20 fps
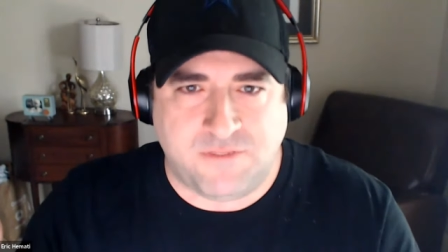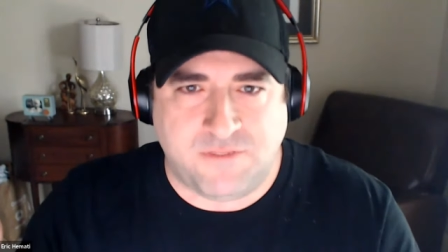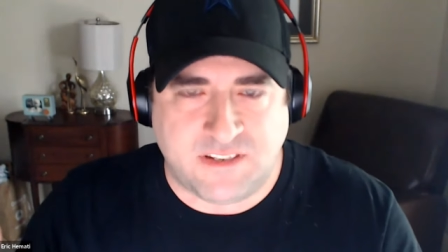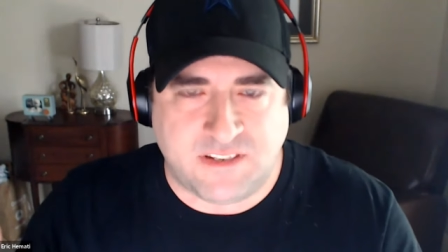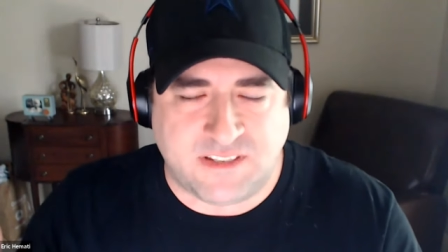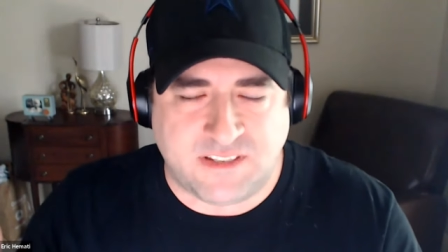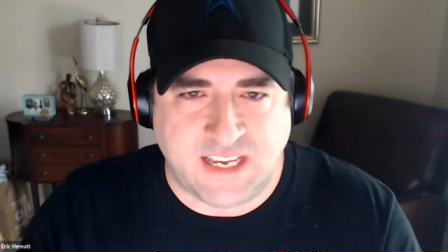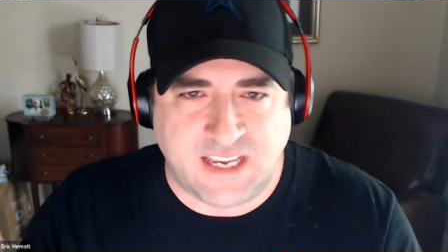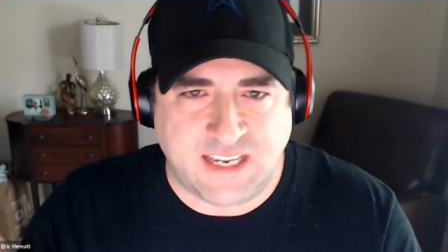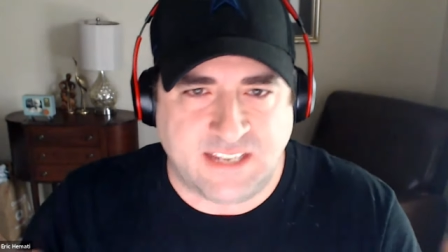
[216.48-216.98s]
of
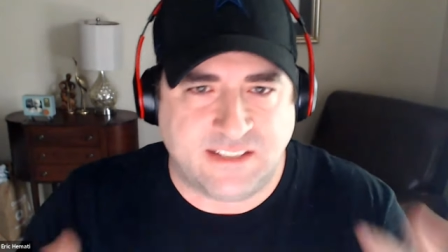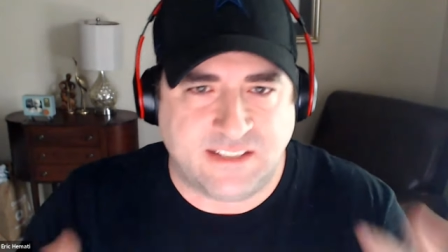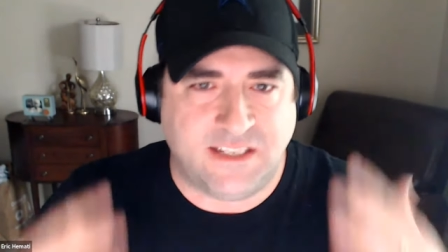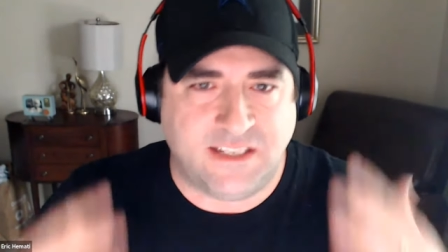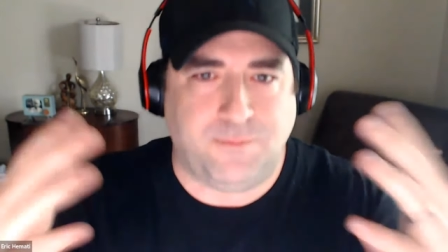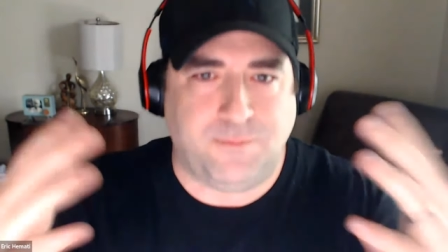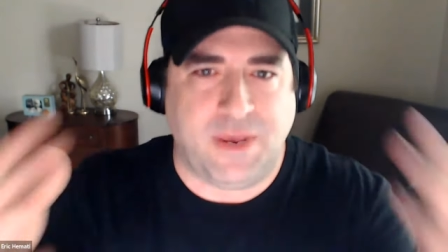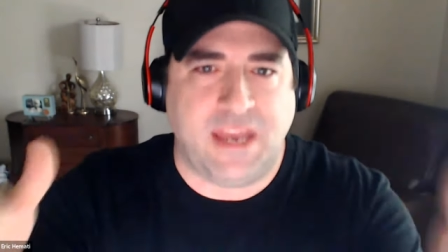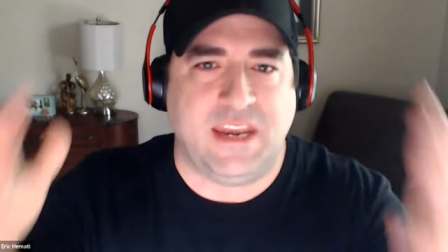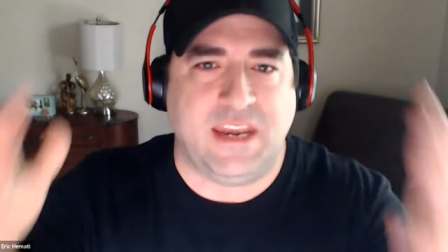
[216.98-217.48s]
this thing is
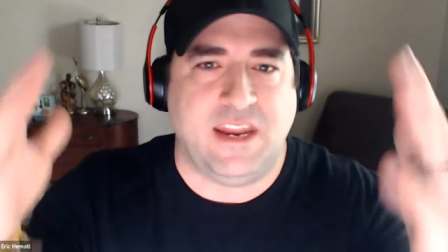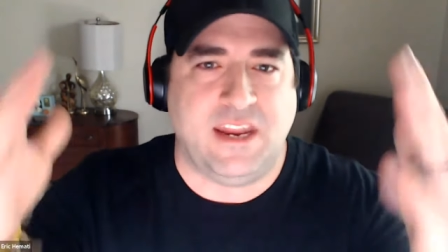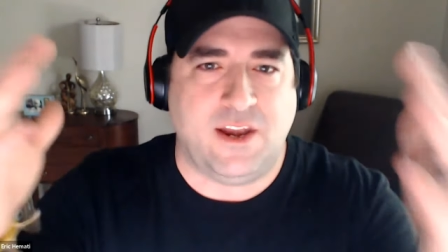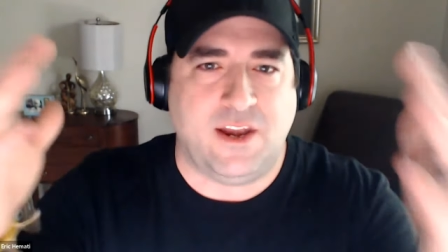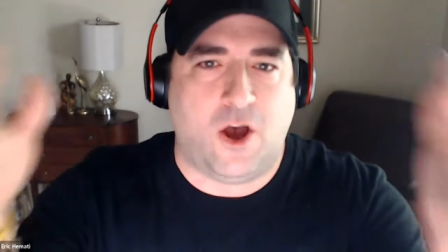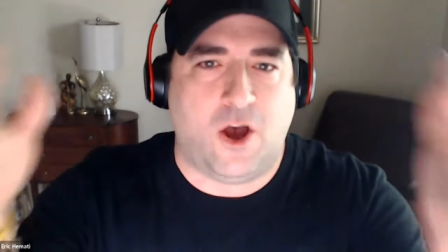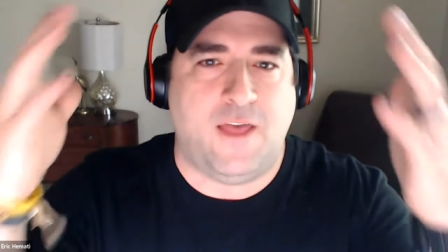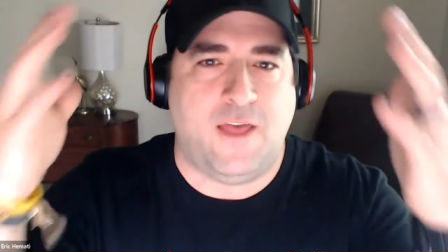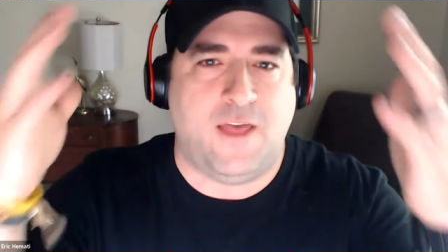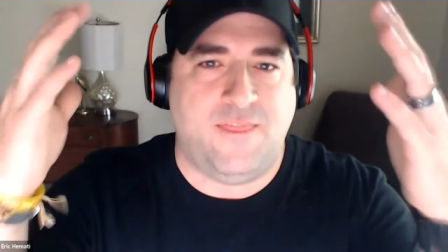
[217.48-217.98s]
dependent
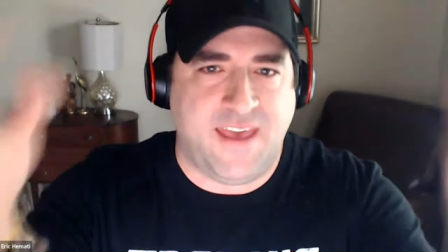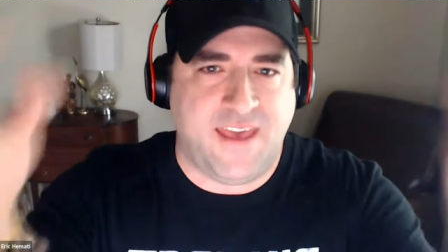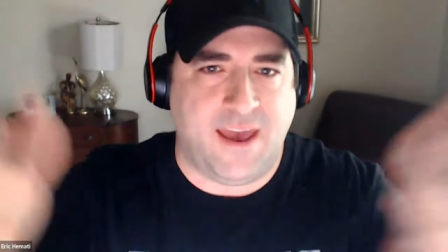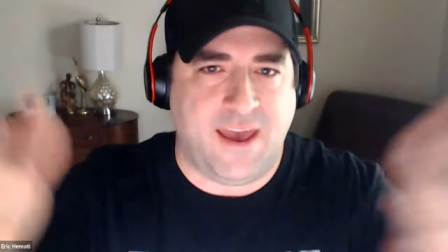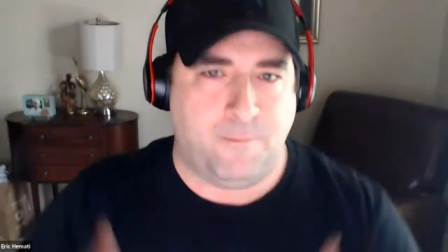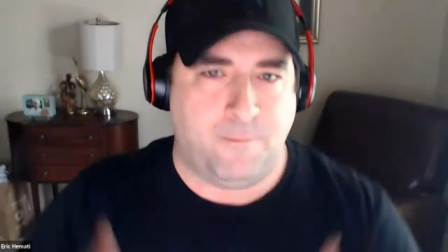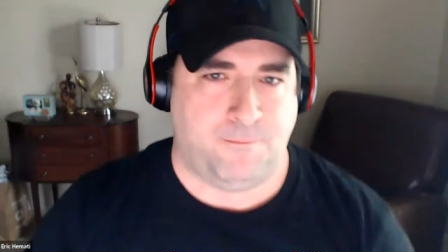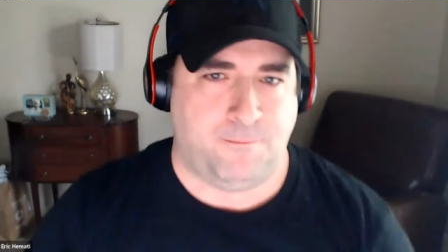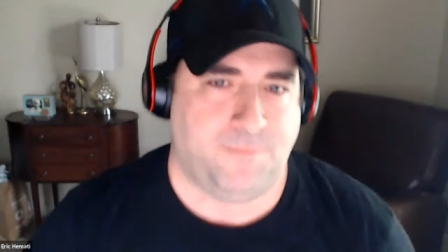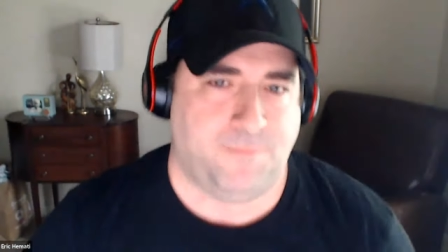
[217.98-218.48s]
on
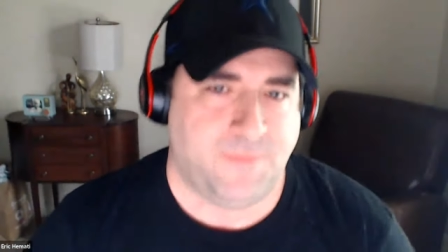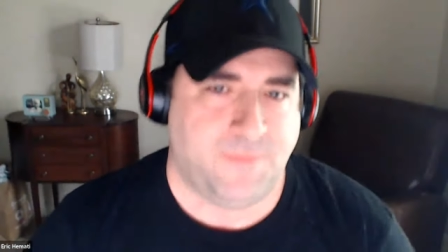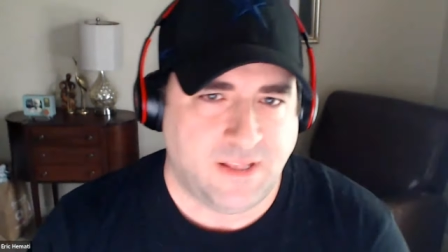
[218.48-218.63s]
them.